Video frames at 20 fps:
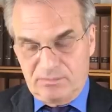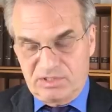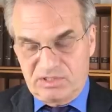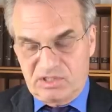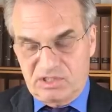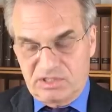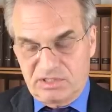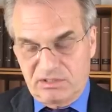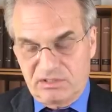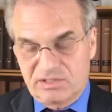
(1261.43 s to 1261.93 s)
but
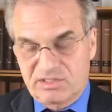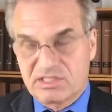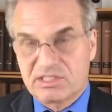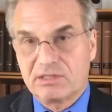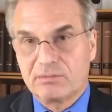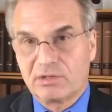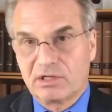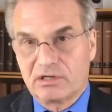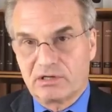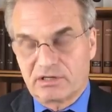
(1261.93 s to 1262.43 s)
still
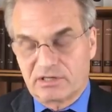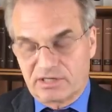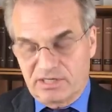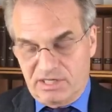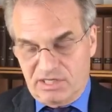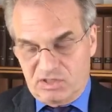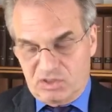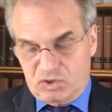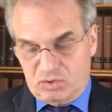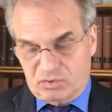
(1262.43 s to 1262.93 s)
similar,
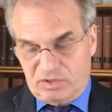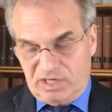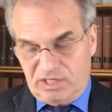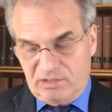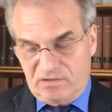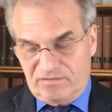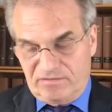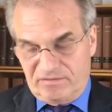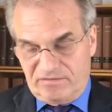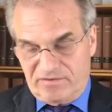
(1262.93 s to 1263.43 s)

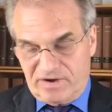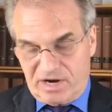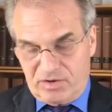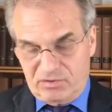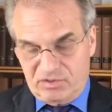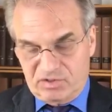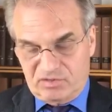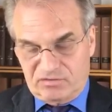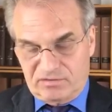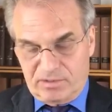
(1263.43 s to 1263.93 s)
strain of the
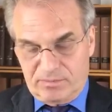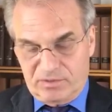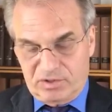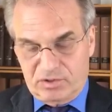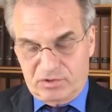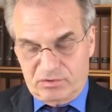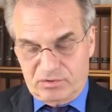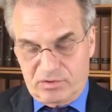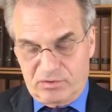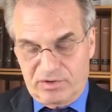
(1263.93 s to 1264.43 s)
virus from the
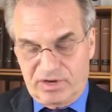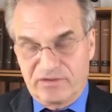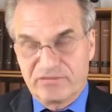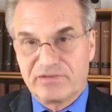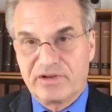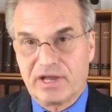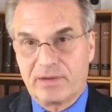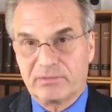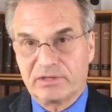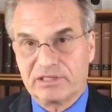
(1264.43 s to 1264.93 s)
corona
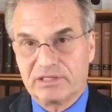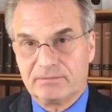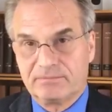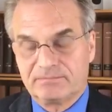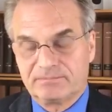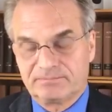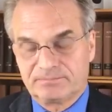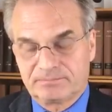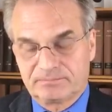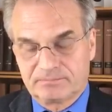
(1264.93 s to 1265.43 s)
family.
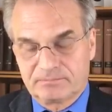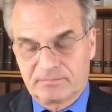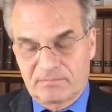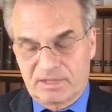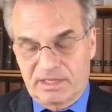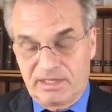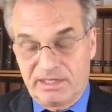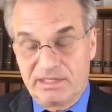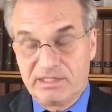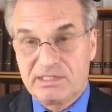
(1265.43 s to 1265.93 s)

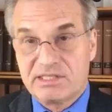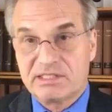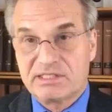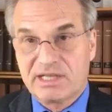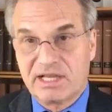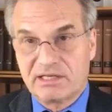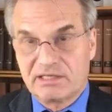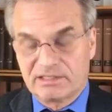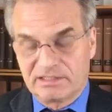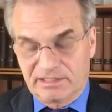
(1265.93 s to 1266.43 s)

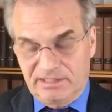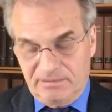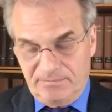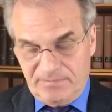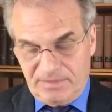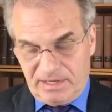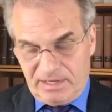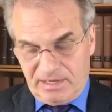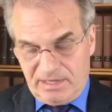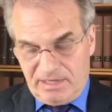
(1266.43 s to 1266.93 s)
Incidentally,
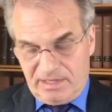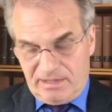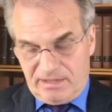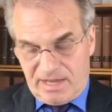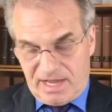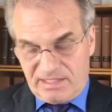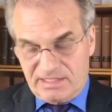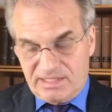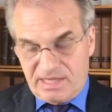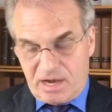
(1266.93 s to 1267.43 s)

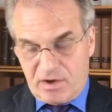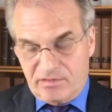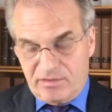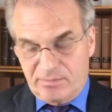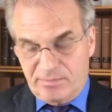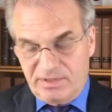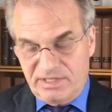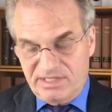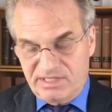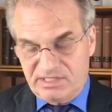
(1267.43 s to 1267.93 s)
that's how
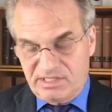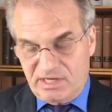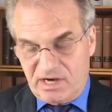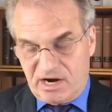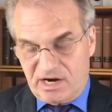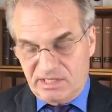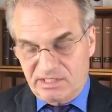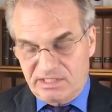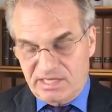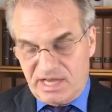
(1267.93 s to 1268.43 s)
the
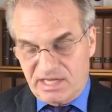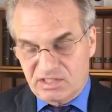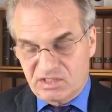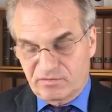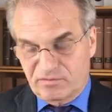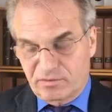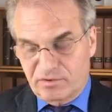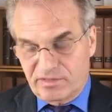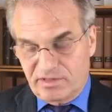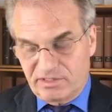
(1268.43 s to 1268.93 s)
PCR
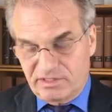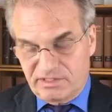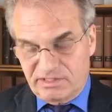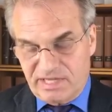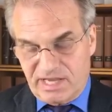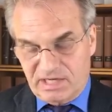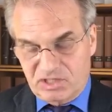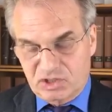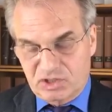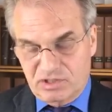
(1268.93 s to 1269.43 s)
test for the
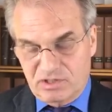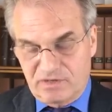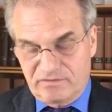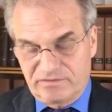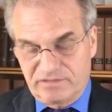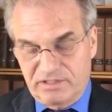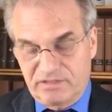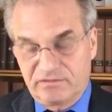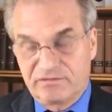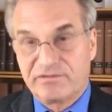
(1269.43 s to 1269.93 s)
detection
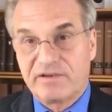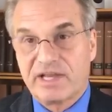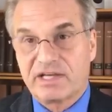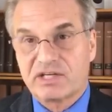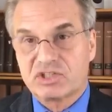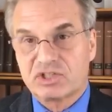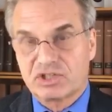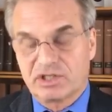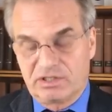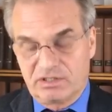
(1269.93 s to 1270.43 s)
of an
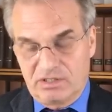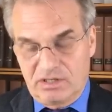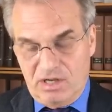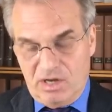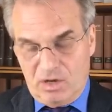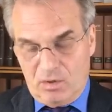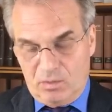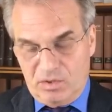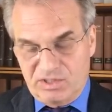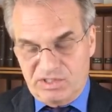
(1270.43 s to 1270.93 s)
infection
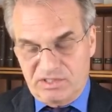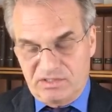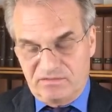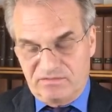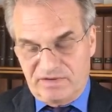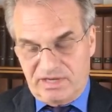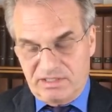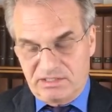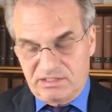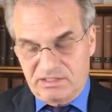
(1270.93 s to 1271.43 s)
was
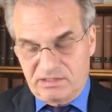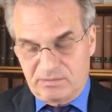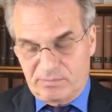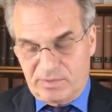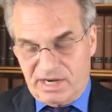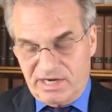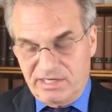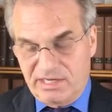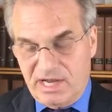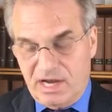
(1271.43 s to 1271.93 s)
invented
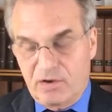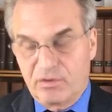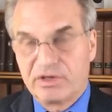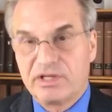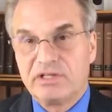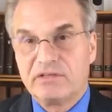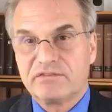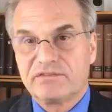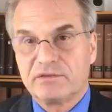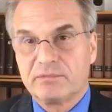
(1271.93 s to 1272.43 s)
by now
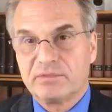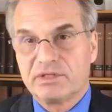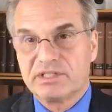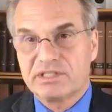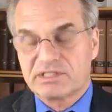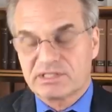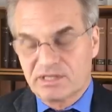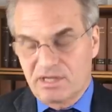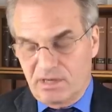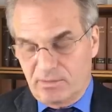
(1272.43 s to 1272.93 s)

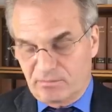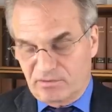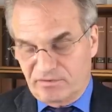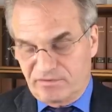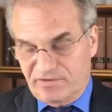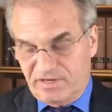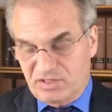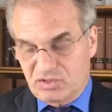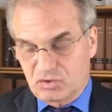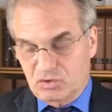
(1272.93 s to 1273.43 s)
infamous
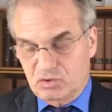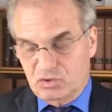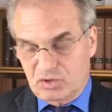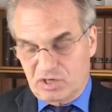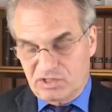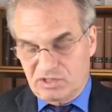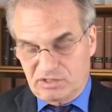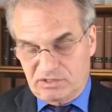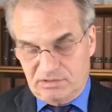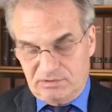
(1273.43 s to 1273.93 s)
Professor
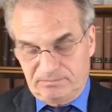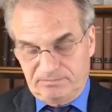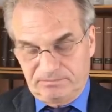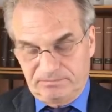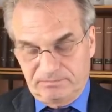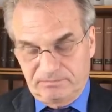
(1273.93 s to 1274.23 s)
Drosten.